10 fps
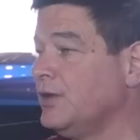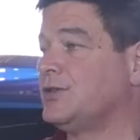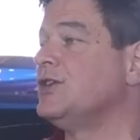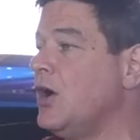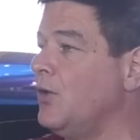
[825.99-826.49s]

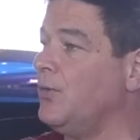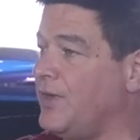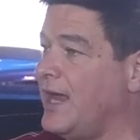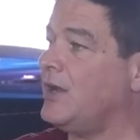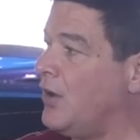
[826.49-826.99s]

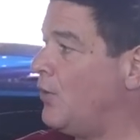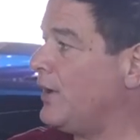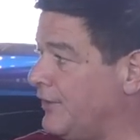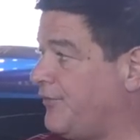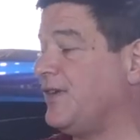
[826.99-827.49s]
they know what
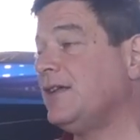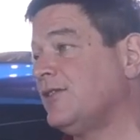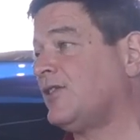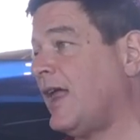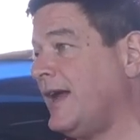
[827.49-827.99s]
it
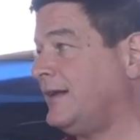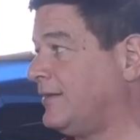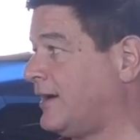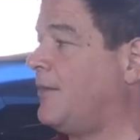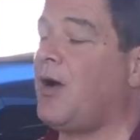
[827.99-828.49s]
feels like to
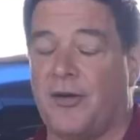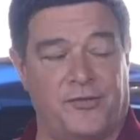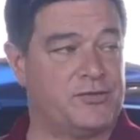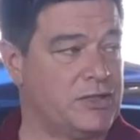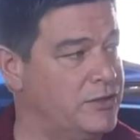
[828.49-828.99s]
come off
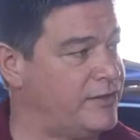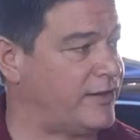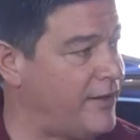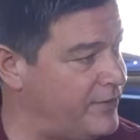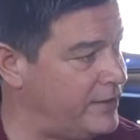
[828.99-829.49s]
of turn
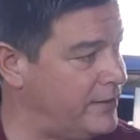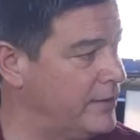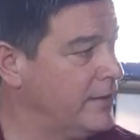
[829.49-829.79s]
7